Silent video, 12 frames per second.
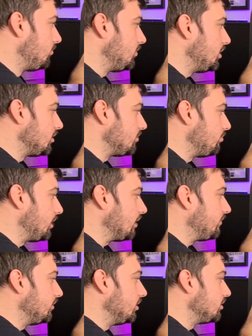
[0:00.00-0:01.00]
Nice black
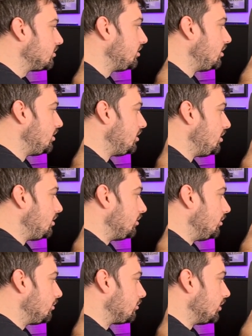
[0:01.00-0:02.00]
finish,
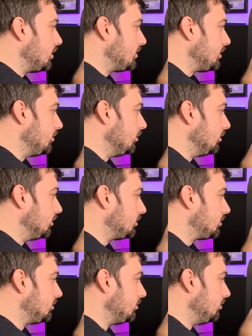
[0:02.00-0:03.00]
no crazy colours,
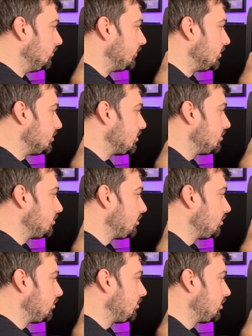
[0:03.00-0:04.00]
nothing
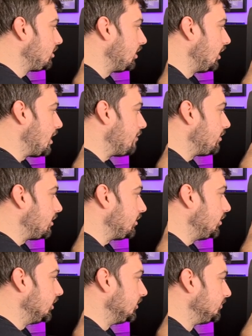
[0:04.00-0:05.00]
glaring at
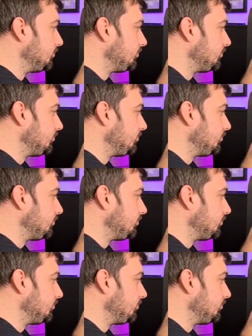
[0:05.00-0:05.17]
you.